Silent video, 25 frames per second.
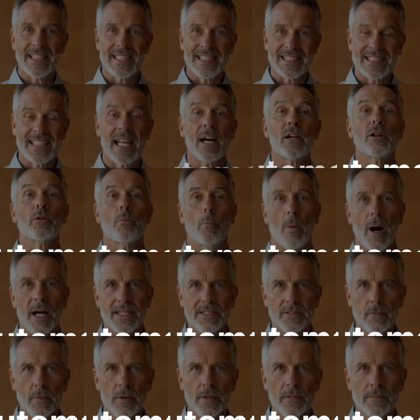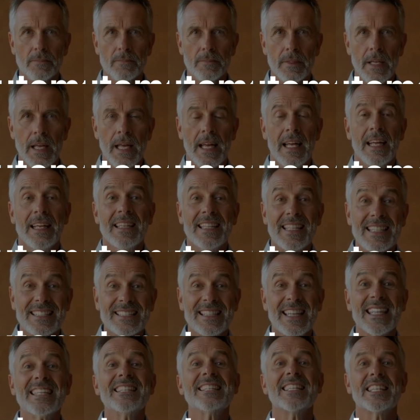Sound impossible?
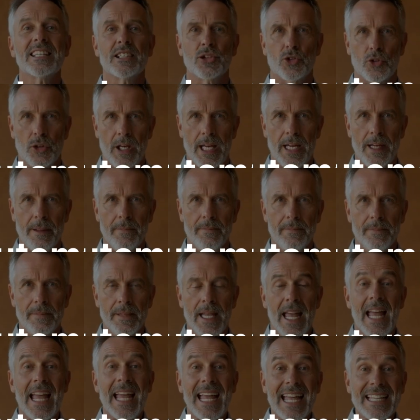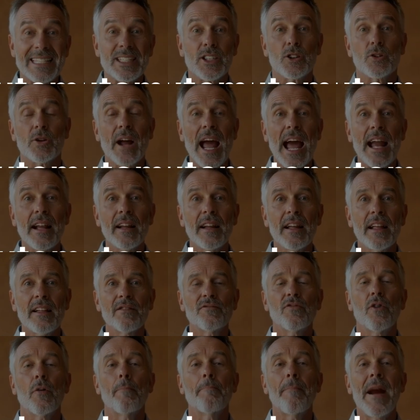This isn't a dream. It's a reality
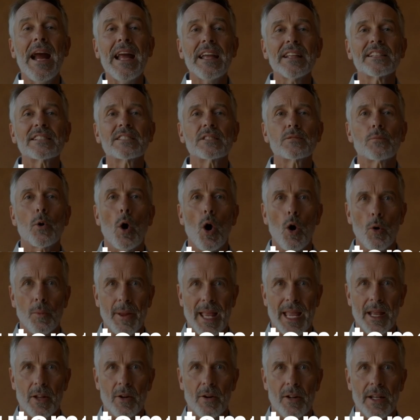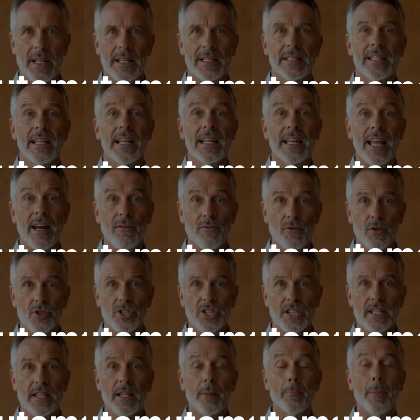for many small bakeries
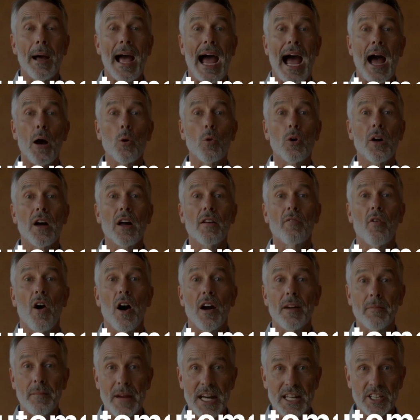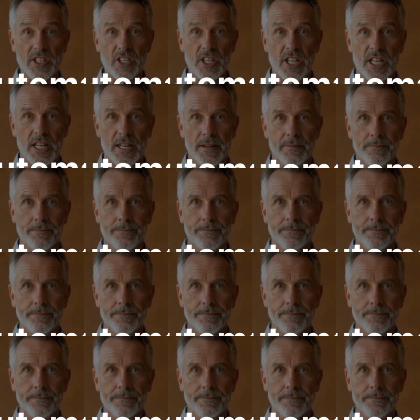leveraging the power of automation.